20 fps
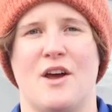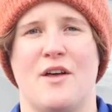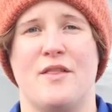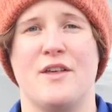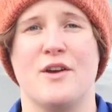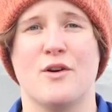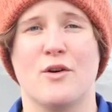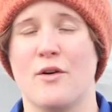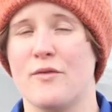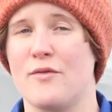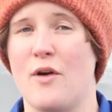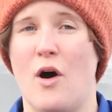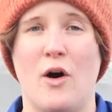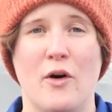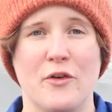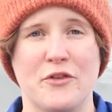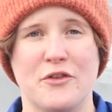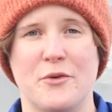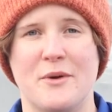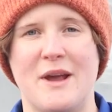The Earth
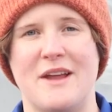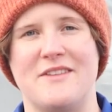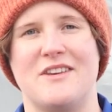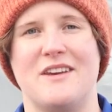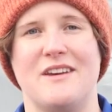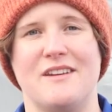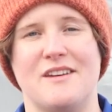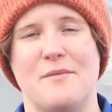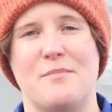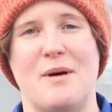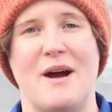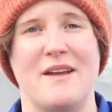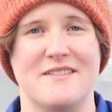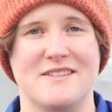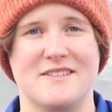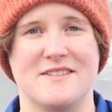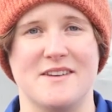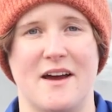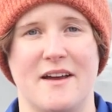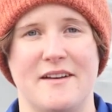also gets heated by the
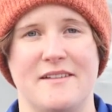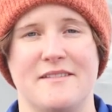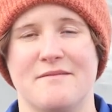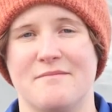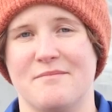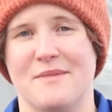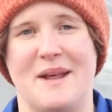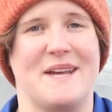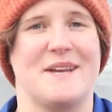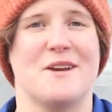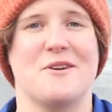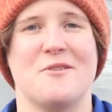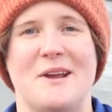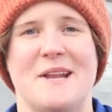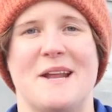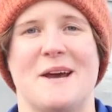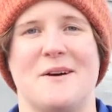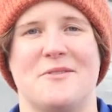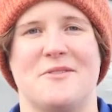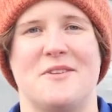sun like a
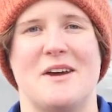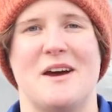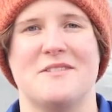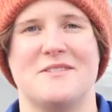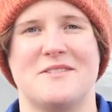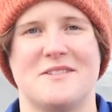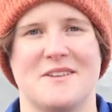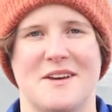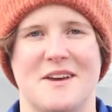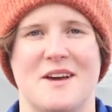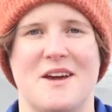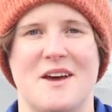greenhouse does.